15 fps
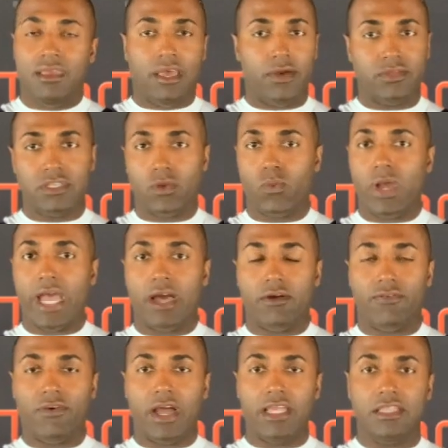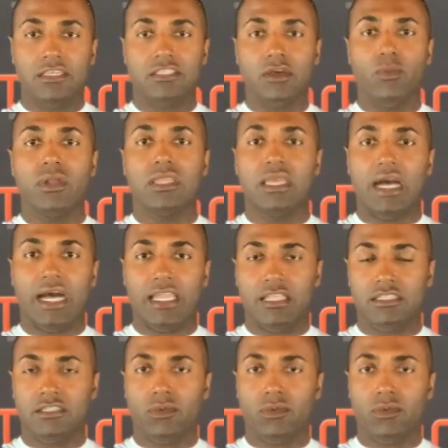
I was like, wow, finally someone got it.